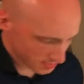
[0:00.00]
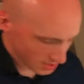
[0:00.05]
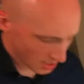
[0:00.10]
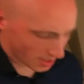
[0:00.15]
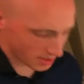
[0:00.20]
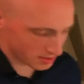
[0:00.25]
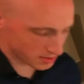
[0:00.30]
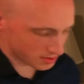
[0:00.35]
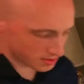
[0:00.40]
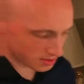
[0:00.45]

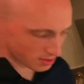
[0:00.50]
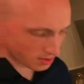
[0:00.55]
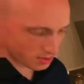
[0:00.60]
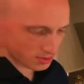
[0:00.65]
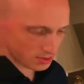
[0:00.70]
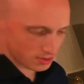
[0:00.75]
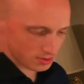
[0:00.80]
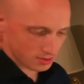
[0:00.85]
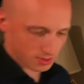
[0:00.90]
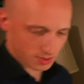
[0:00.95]
And so
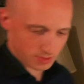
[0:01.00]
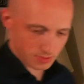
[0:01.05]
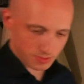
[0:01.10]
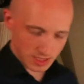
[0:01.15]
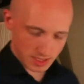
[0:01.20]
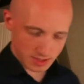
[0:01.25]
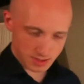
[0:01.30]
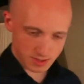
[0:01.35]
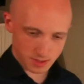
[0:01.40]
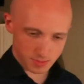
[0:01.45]
you are
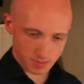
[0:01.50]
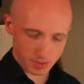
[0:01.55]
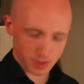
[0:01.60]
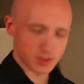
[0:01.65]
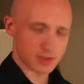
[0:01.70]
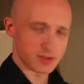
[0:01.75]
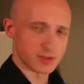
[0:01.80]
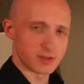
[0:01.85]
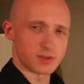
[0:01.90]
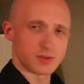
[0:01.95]
next to the
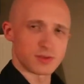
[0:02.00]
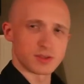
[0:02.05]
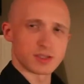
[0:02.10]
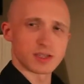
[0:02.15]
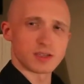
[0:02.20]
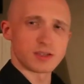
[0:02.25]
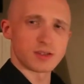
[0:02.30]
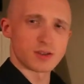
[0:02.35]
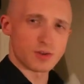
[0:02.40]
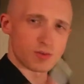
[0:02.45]
person who's
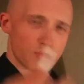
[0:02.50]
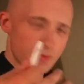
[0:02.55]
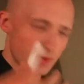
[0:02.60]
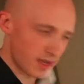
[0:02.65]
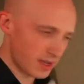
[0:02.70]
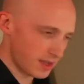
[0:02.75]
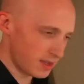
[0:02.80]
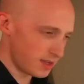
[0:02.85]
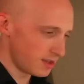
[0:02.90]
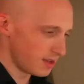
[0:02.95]
in your
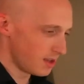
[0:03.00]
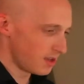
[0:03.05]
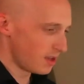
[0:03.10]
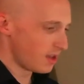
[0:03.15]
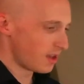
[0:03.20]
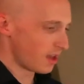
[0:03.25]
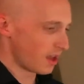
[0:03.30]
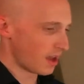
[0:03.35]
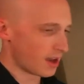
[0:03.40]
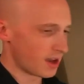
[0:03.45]
way,
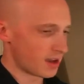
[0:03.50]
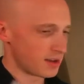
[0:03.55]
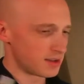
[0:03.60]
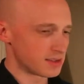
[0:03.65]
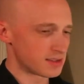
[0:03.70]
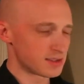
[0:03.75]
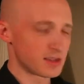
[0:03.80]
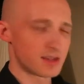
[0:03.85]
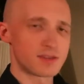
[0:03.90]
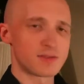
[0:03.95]
and
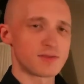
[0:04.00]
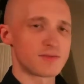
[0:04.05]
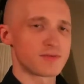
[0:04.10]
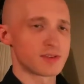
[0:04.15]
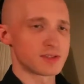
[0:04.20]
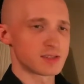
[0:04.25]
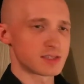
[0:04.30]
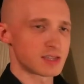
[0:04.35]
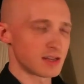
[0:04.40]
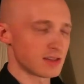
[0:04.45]
instead
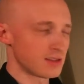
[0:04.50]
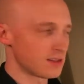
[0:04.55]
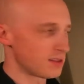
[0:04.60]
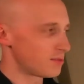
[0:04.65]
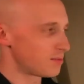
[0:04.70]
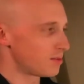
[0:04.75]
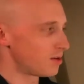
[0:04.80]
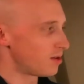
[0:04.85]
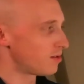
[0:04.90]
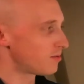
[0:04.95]
of telling
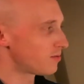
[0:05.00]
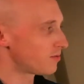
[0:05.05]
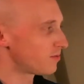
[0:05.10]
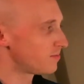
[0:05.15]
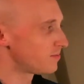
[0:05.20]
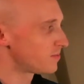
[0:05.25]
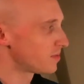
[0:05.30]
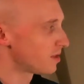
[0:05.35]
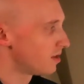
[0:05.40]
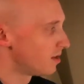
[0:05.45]
them off,
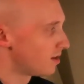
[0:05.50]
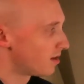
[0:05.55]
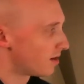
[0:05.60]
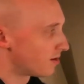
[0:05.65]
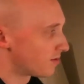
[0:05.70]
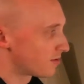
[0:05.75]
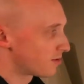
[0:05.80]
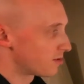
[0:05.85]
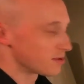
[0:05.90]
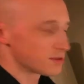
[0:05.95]

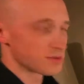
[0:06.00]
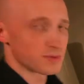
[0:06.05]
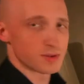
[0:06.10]
of course